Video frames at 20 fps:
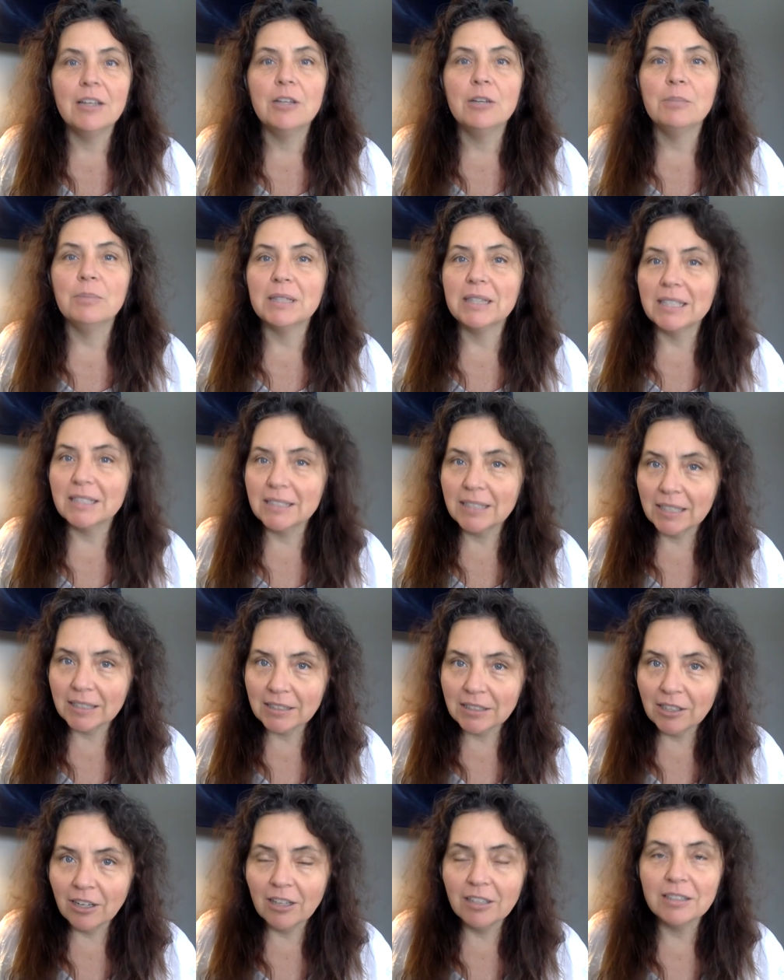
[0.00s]
But the
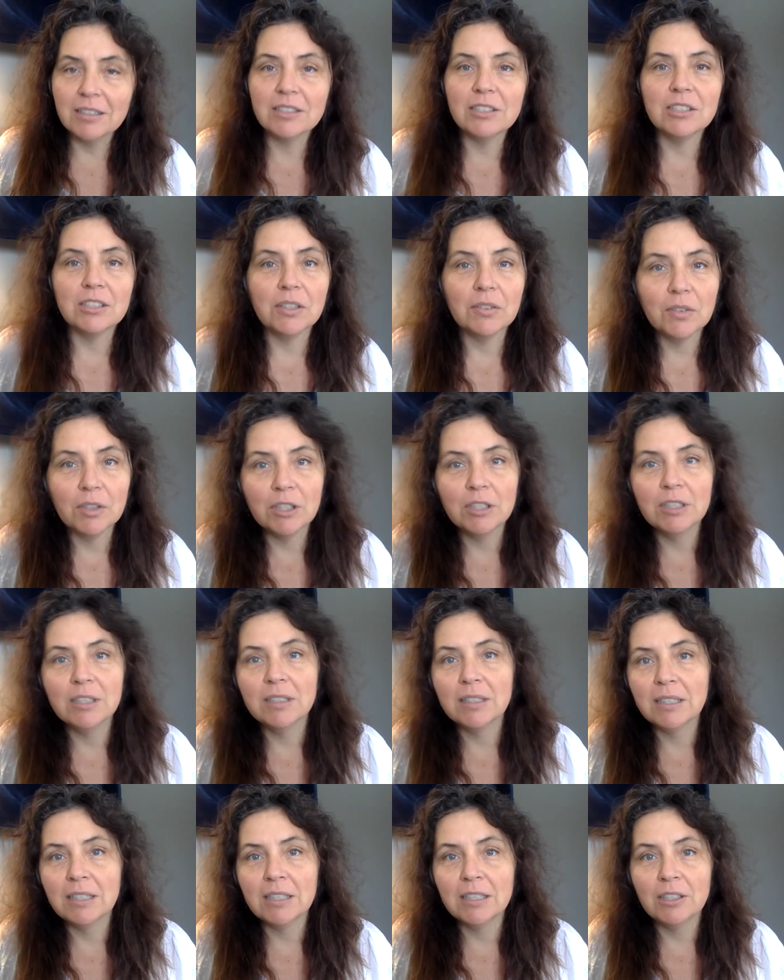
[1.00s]
technology of
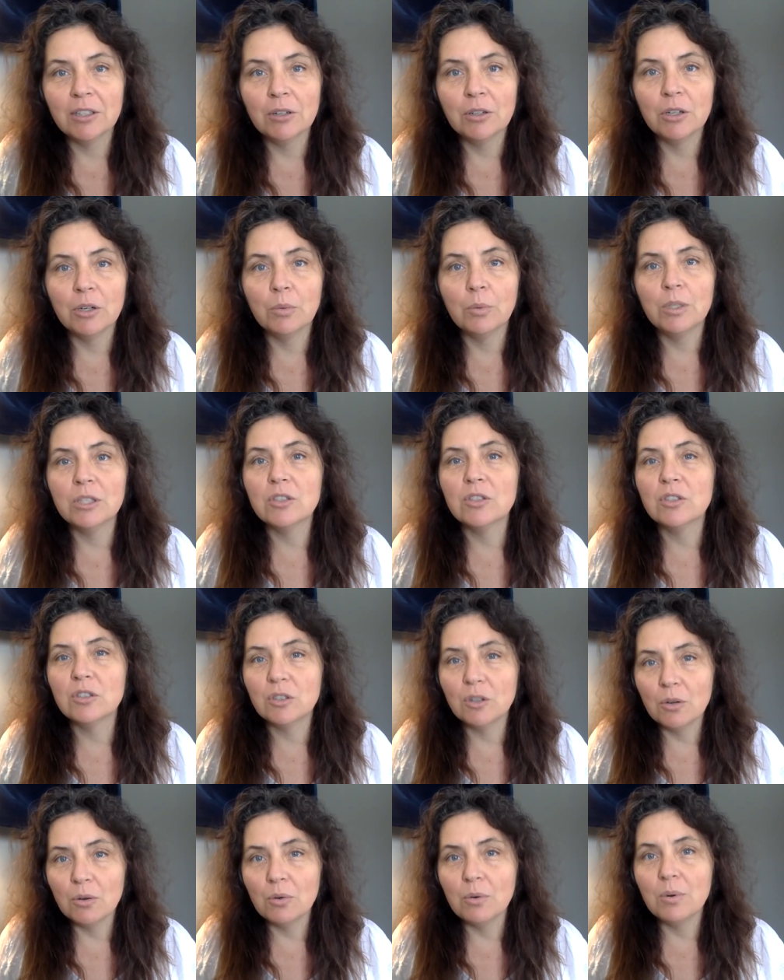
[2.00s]
Kundalini yoga was
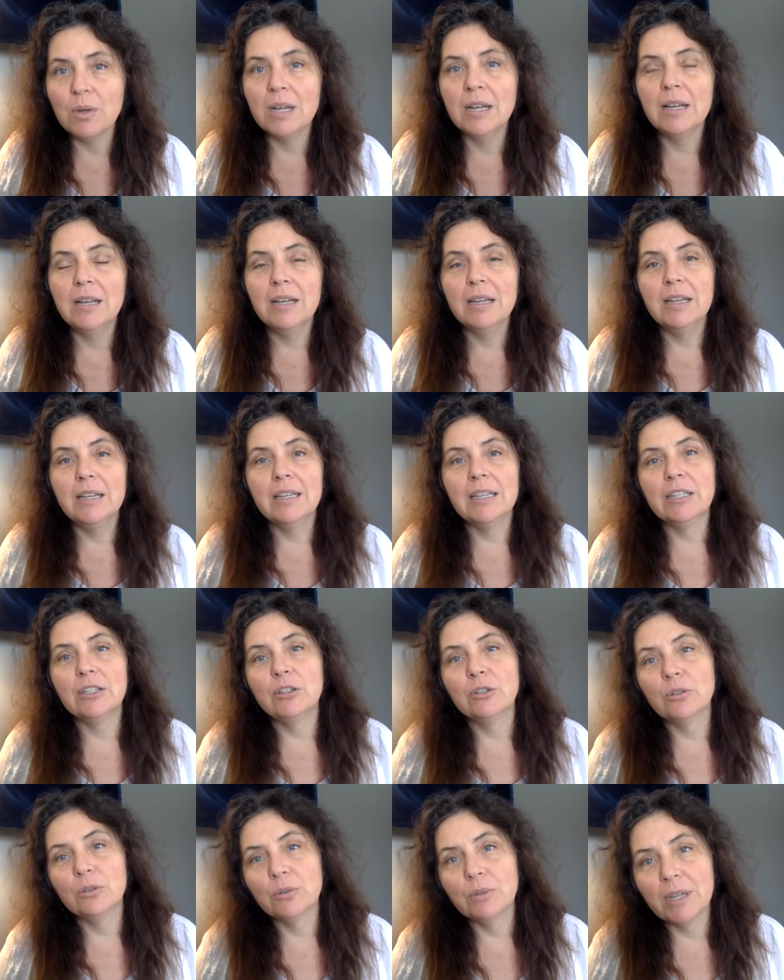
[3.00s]
so
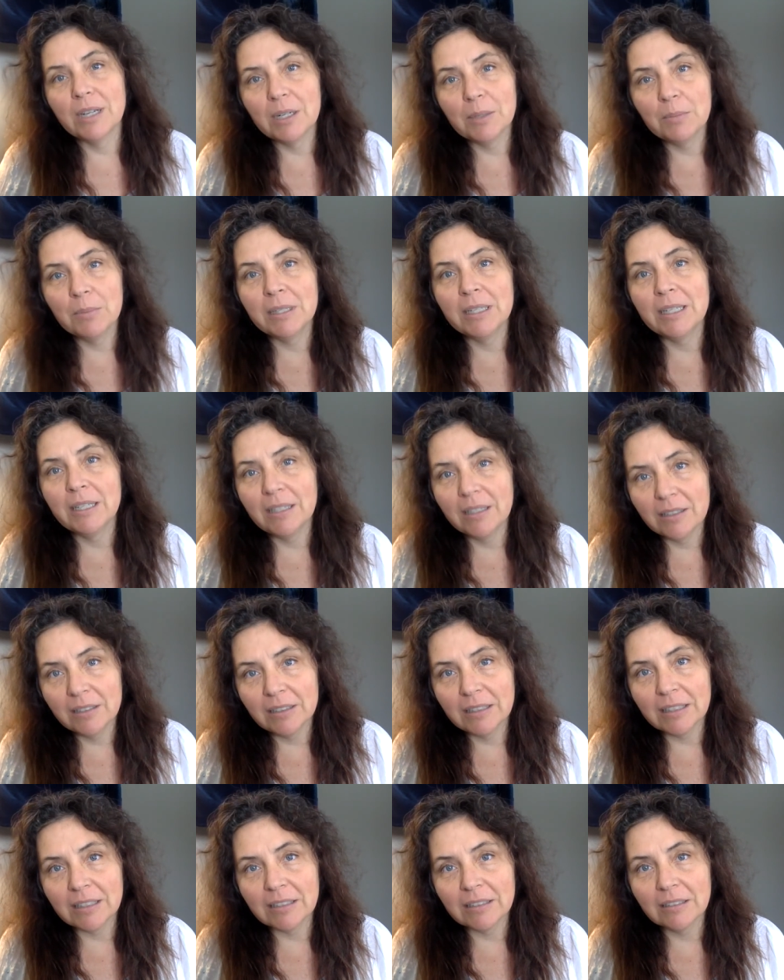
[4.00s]
incredibly
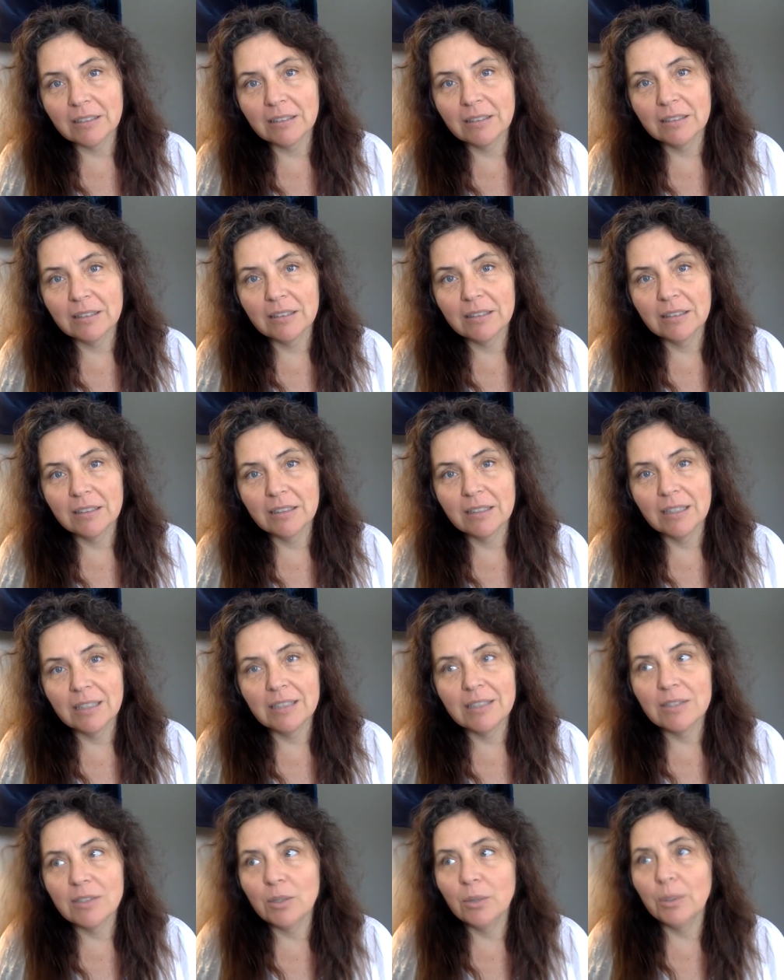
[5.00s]
healing and
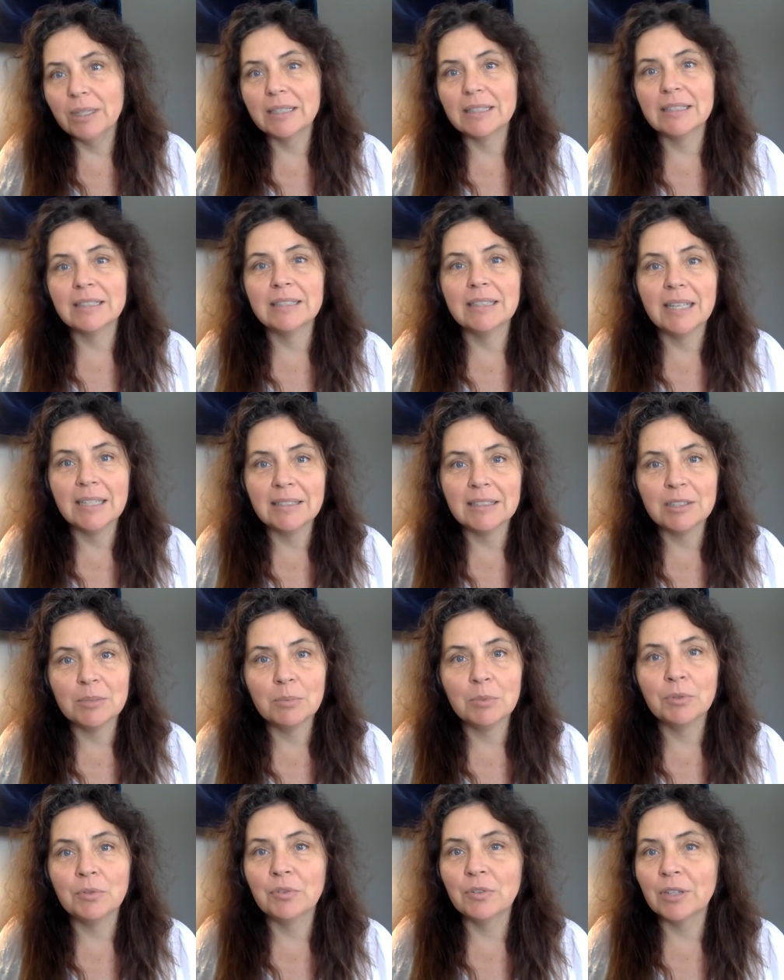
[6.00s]
so
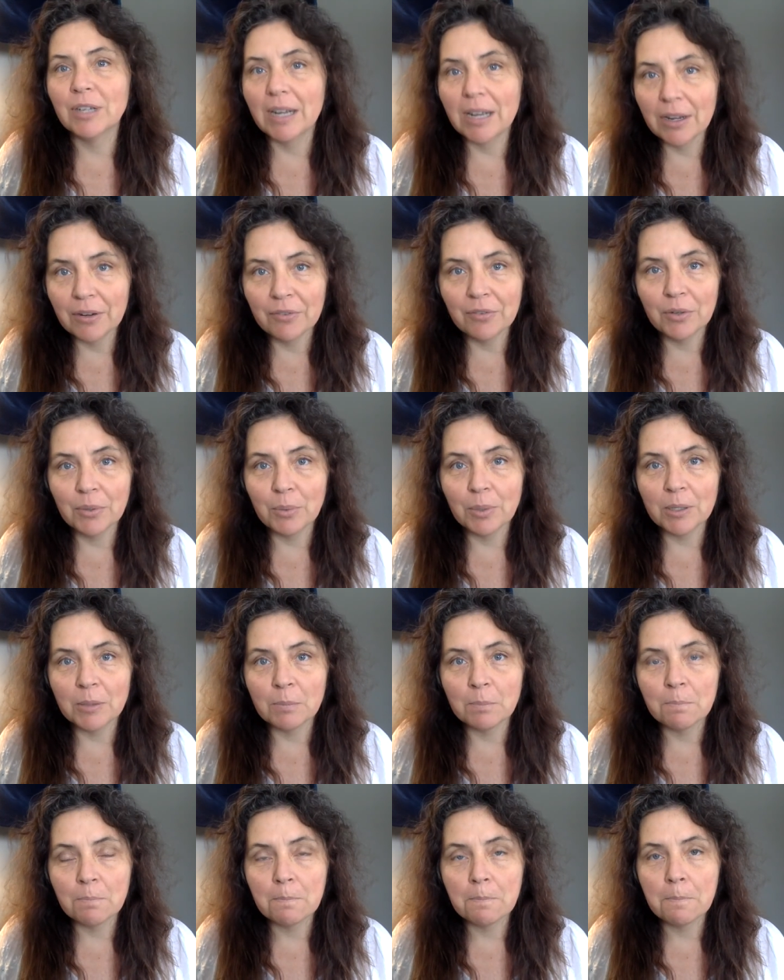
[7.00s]
accessible for everyone.
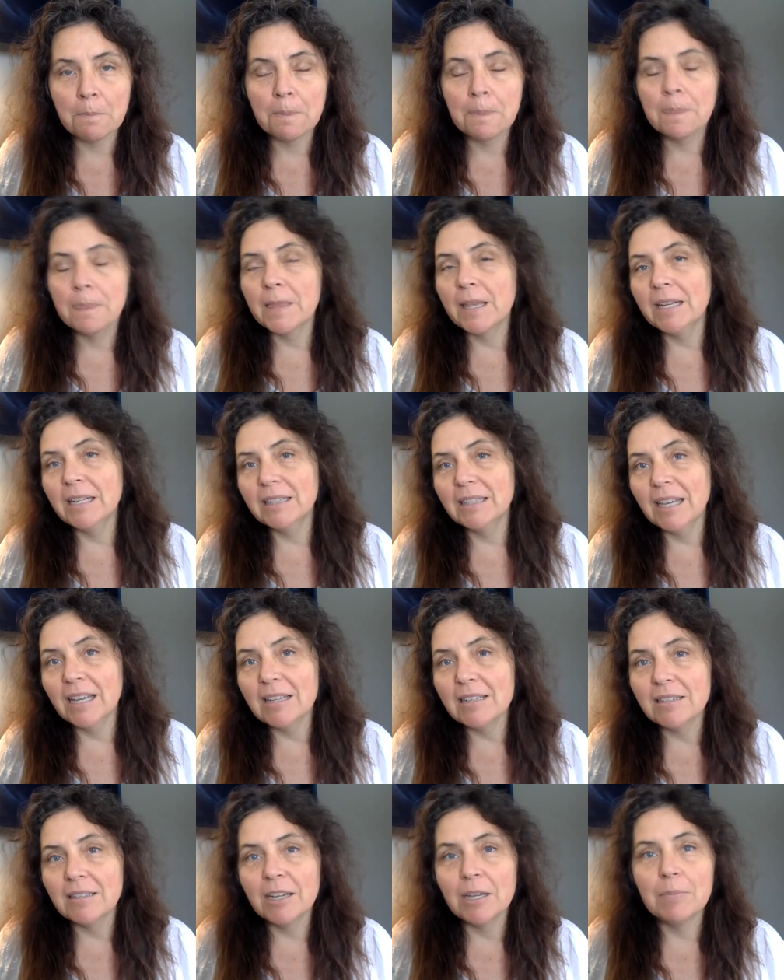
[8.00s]
And at
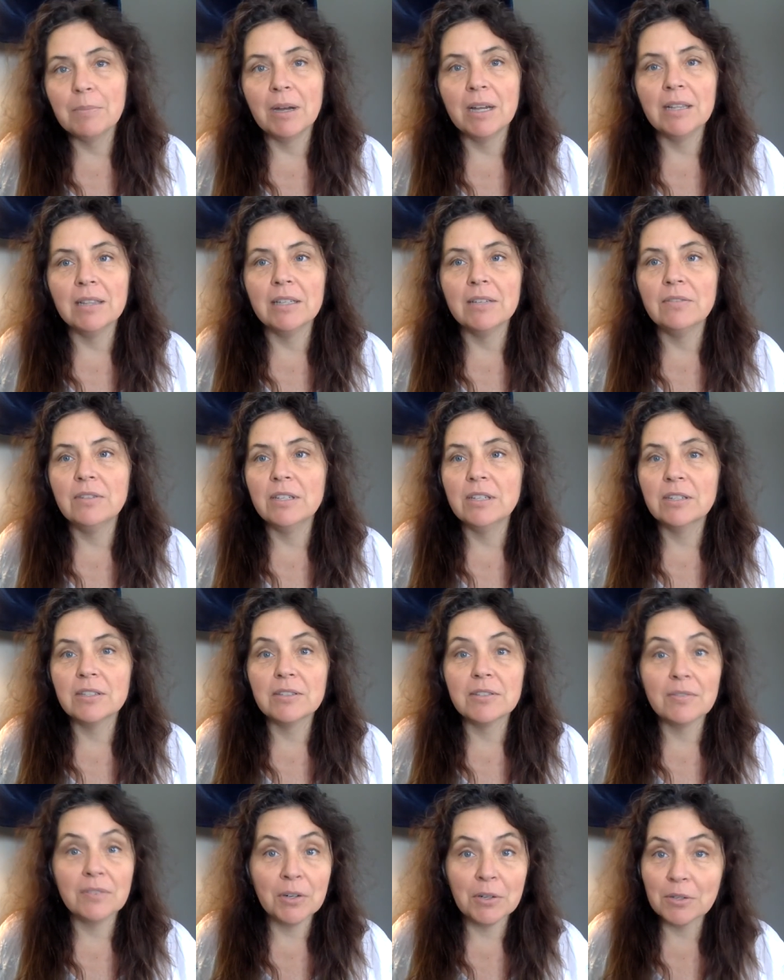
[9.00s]
that time I lived in a
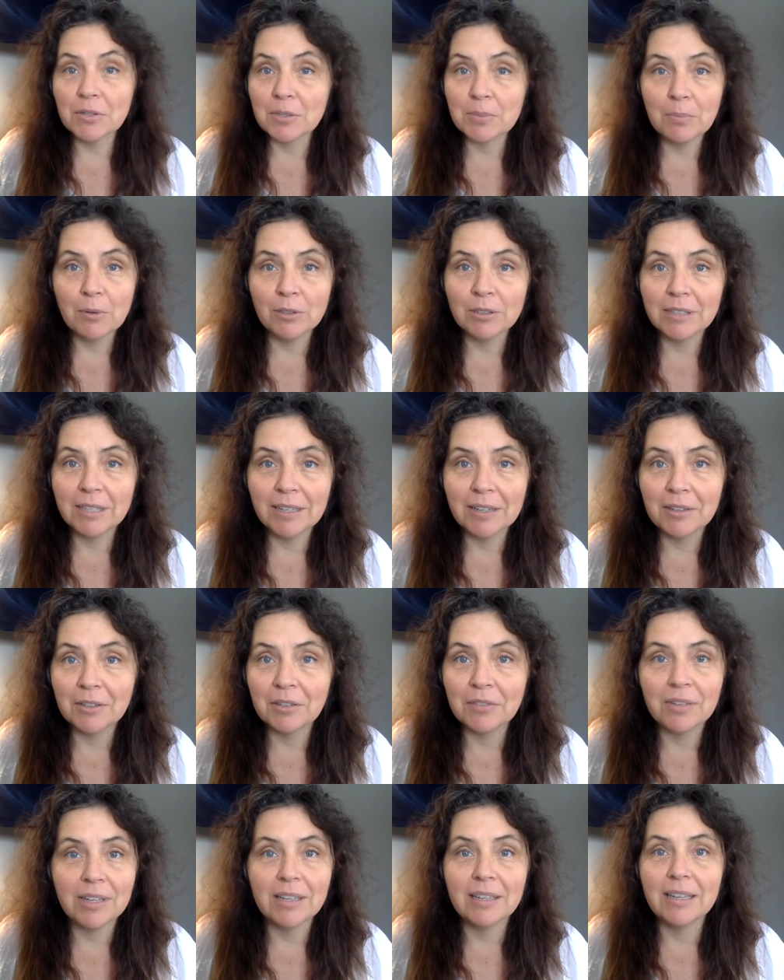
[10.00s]
very small town
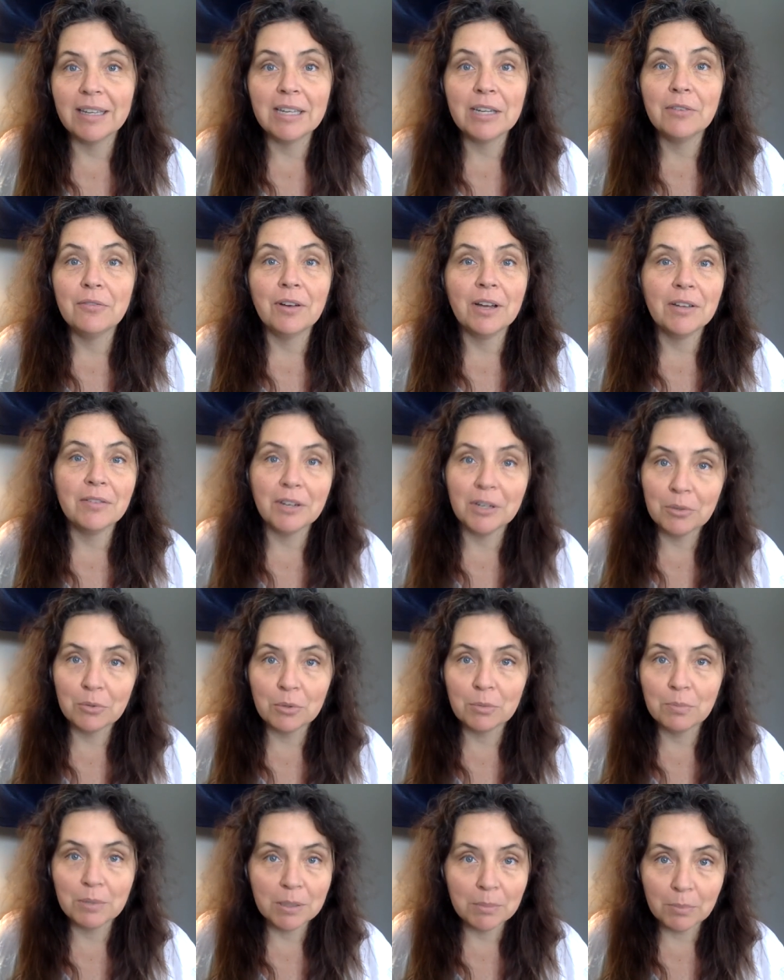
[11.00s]
of
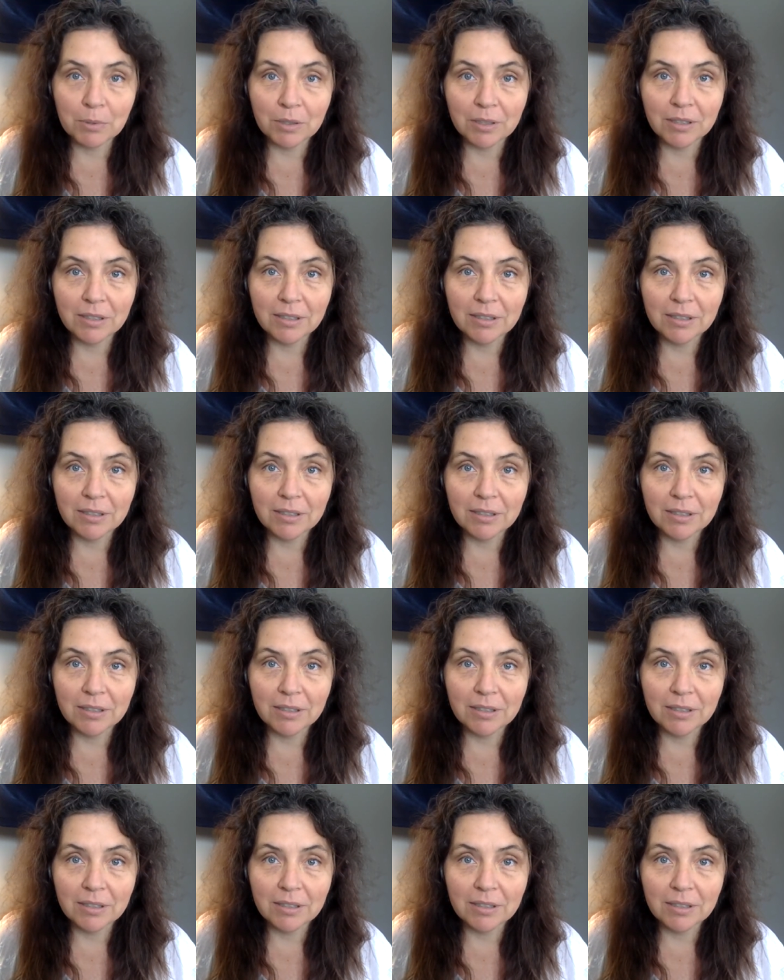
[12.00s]
8500 people.